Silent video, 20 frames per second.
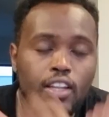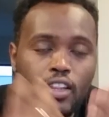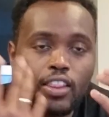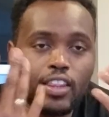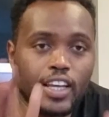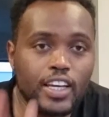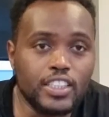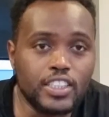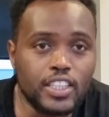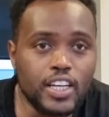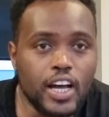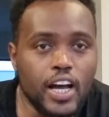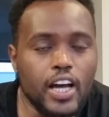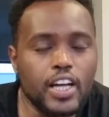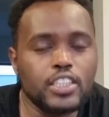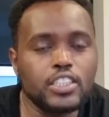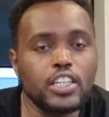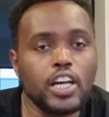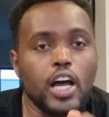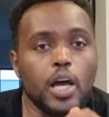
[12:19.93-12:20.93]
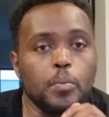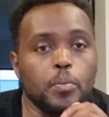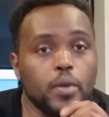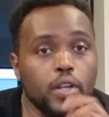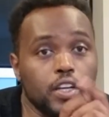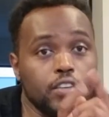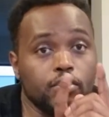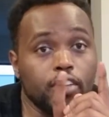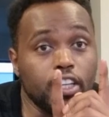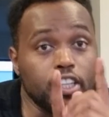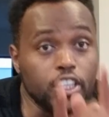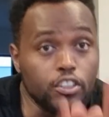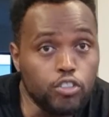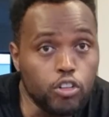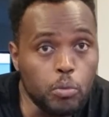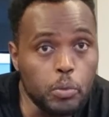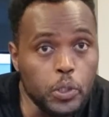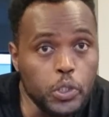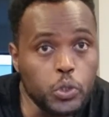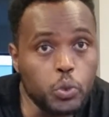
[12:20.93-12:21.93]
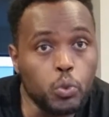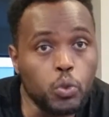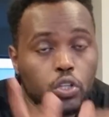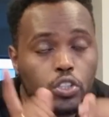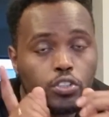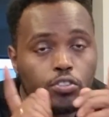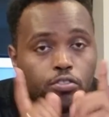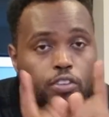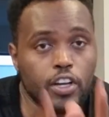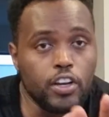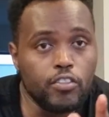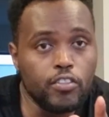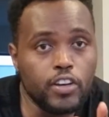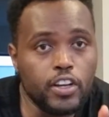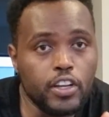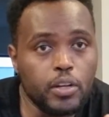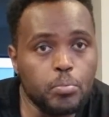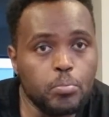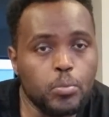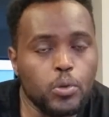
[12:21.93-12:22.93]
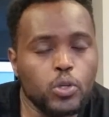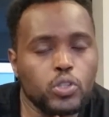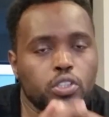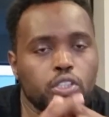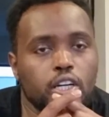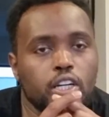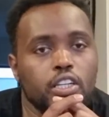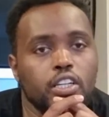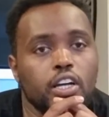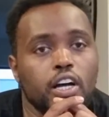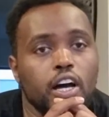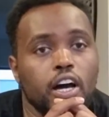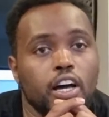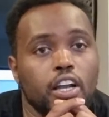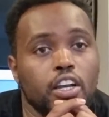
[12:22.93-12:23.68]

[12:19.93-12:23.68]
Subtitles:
Thanks guys, I believe that information was very, very important,